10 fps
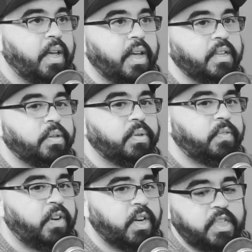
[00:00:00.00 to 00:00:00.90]
And so
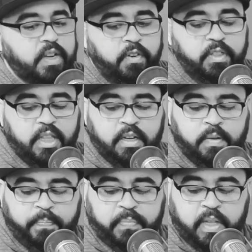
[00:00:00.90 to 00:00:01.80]
it's very different
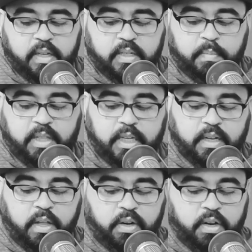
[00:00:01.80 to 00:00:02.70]
than some of
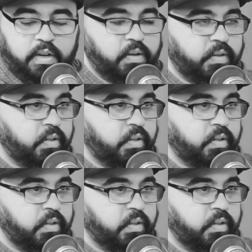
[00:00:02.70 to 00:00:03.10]
these other